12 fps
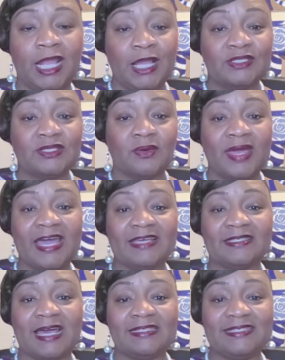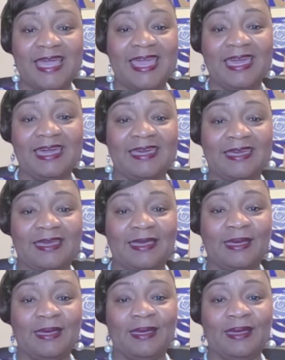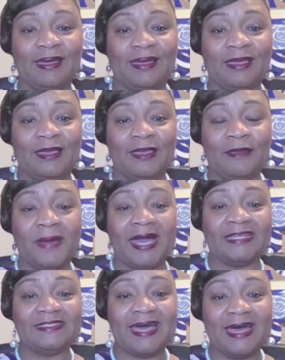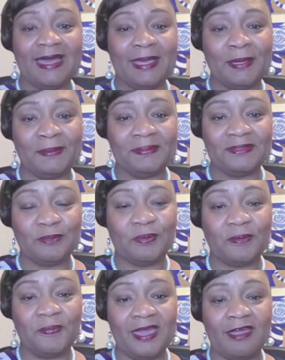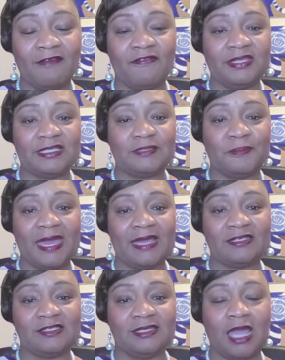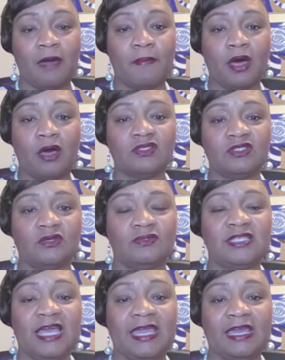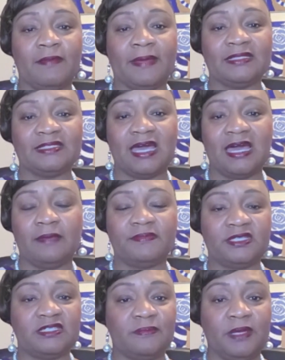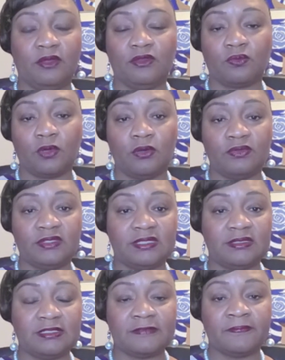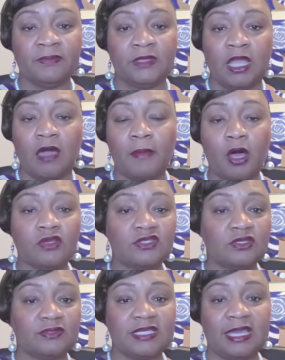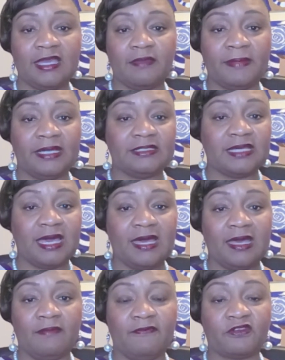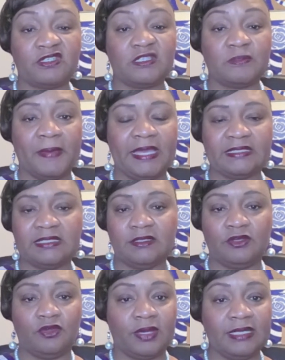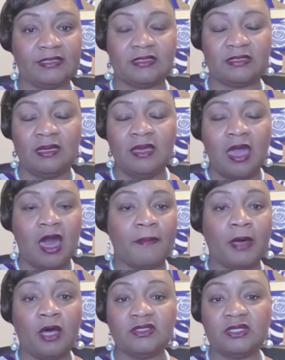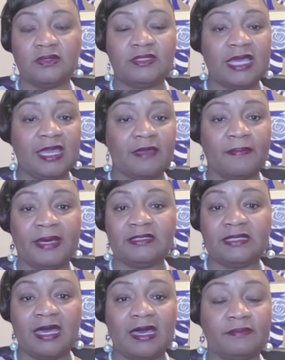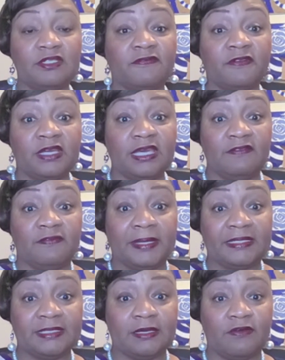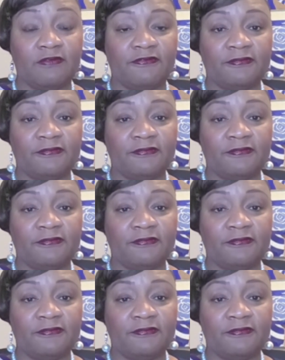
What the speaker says: So as I take my time to prepare for this pageant, I'm also taking my time to smell the roses. I'm also taking my time for space and grace. I'm also taking my time to forgive myself.